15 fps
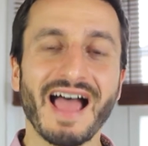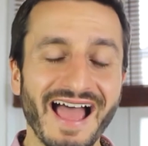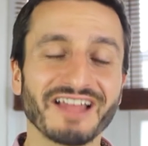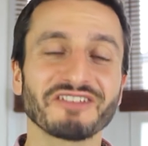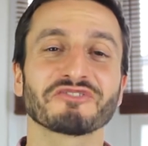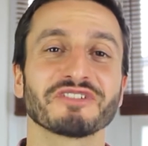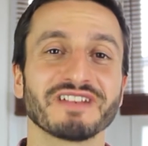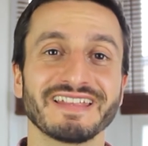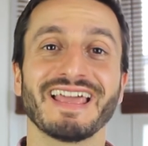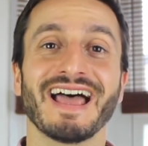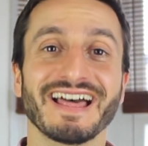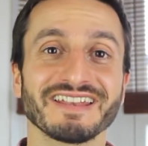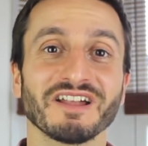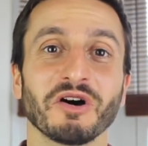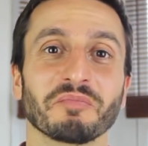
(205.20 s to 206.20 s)
actually
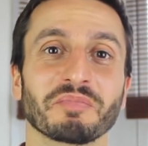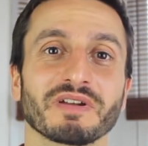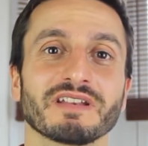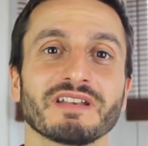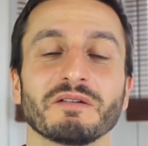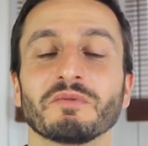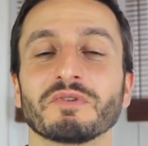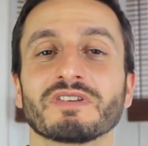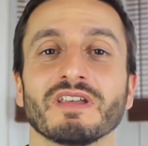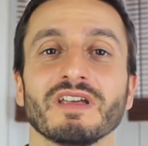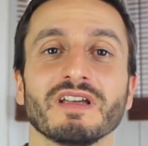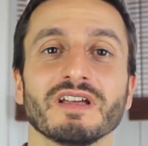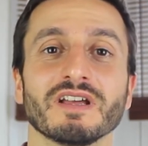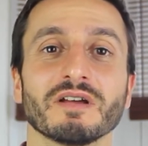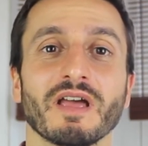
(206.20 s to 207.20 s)
had up and it was
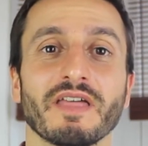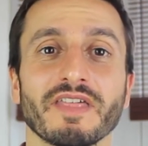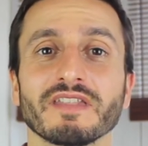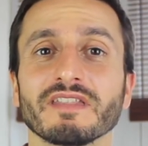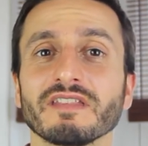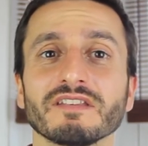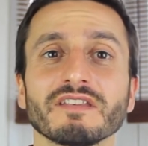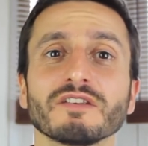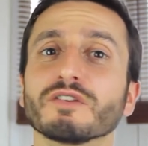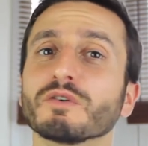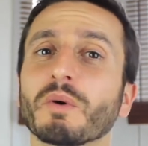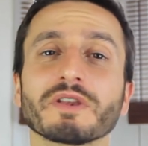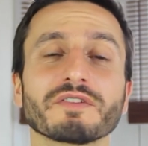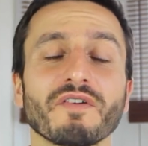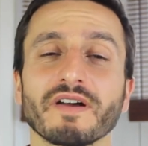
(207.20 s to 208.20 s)
and then you'd
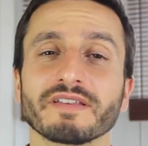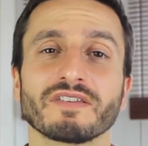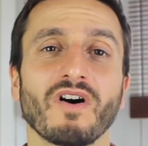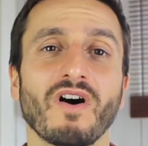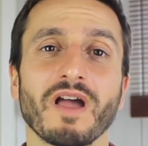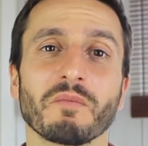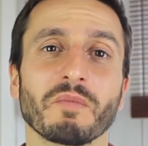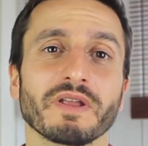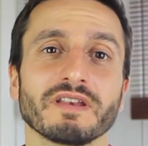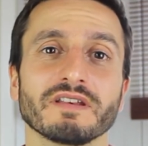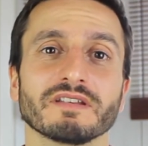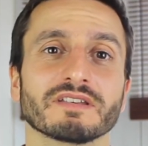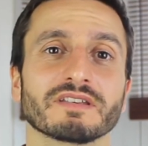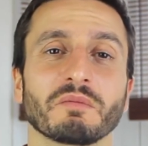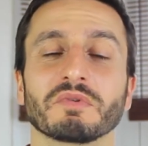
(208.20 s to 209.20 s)
always find time
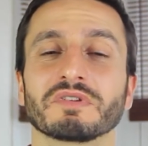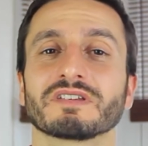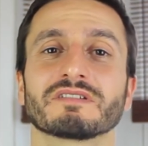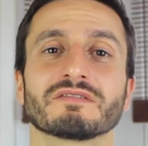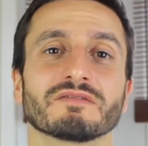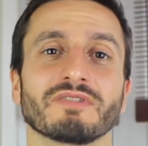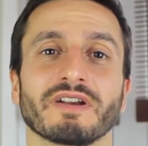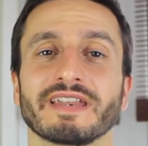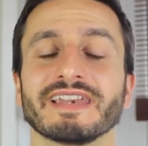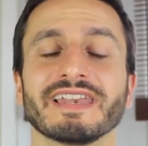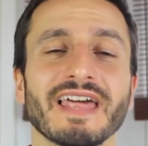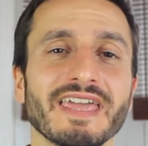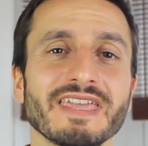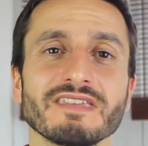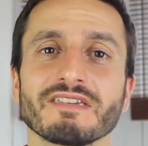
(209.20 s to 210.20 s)
when someone's running
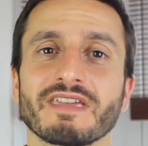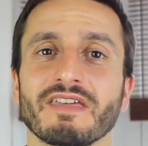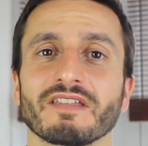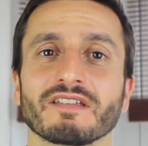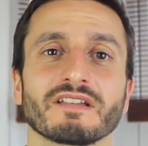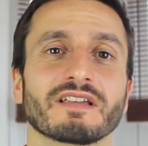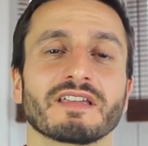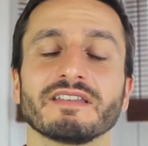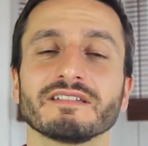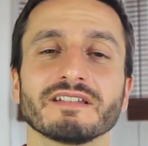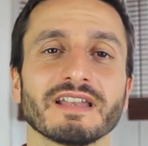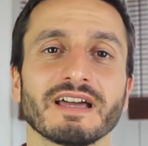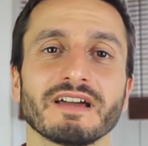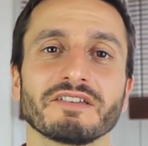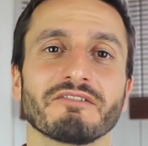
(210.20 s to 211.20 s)
late, you get the
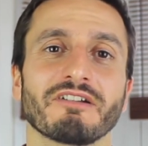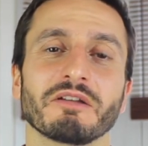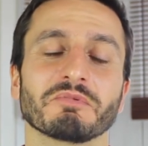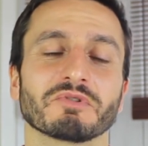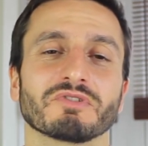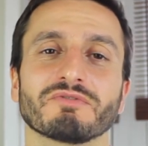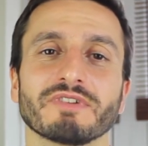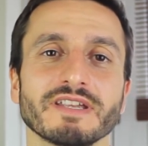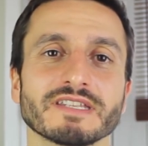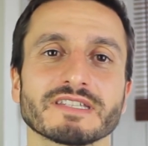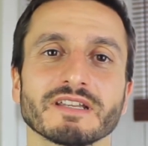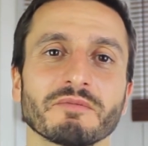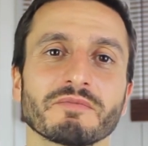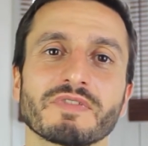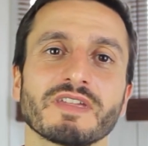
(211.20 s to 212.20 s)
Kindle out, you're able to read
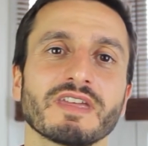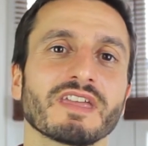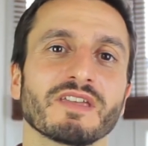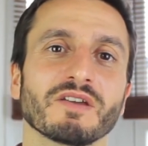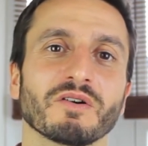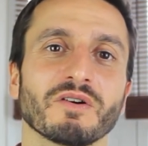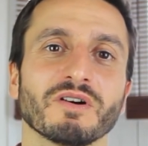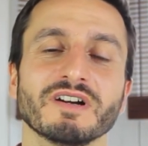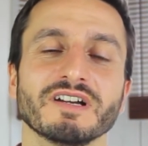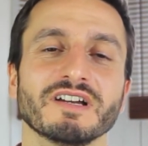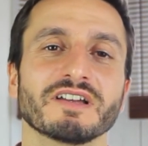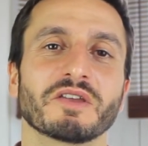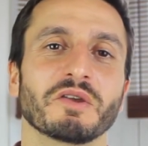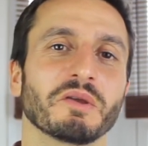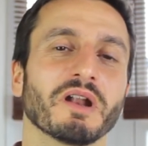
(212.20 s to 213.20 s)
something, you're
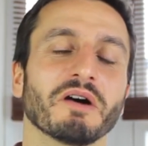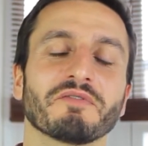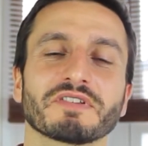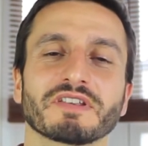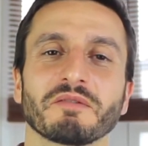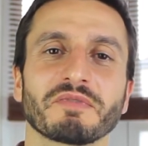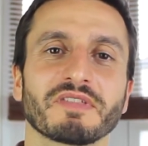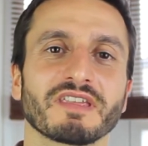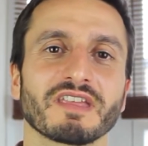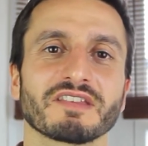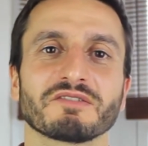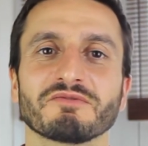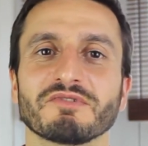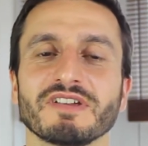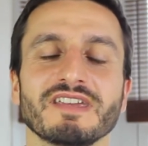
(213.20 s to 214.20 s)
queuing up for something you
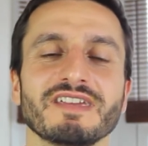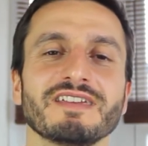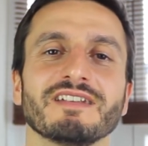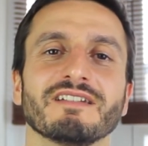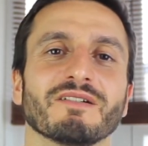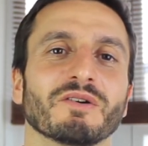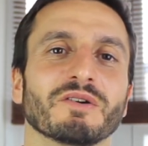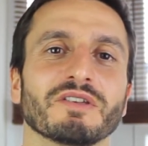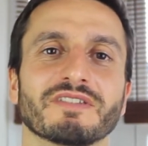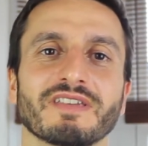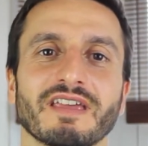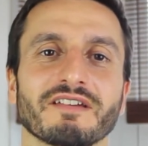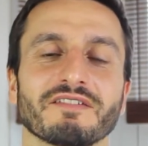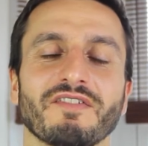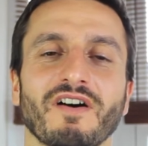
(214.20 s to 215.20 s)
get to read, or you
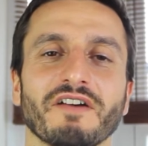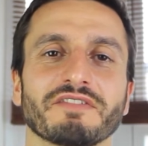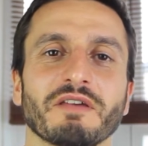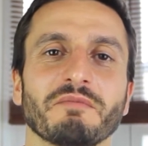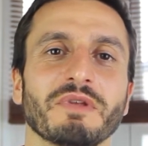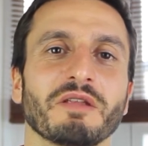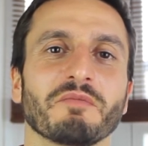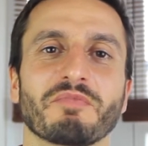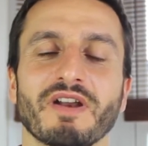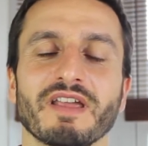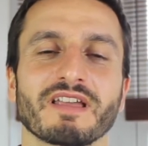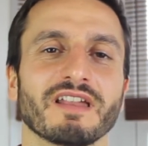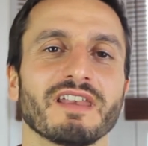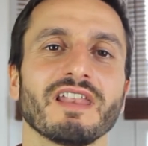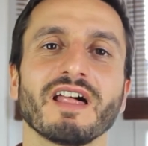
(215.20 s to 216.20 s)
take a five, 10 minute
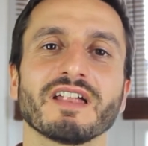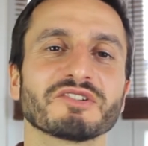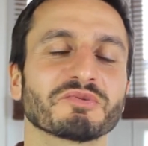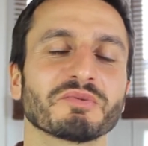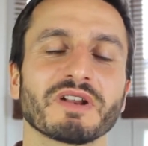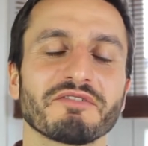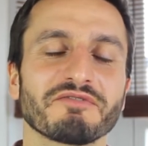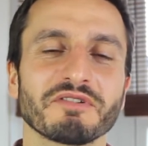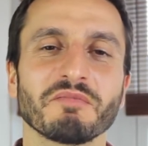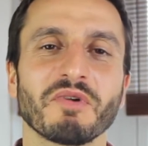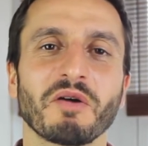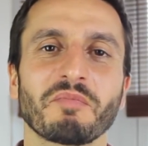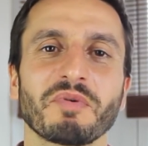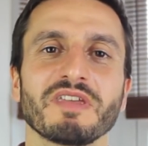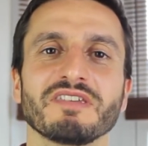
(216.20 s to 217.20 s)
break at lunch, whatever it
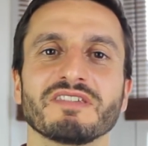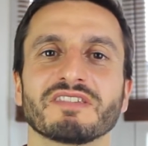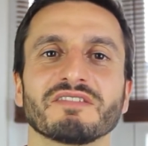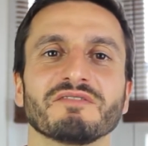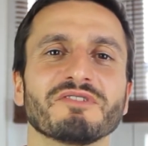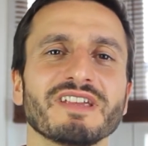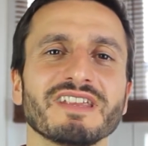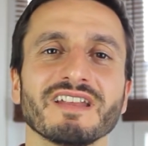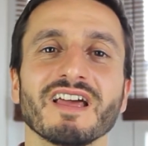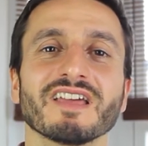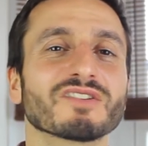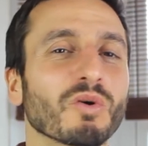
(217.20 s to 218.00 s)
might be, read.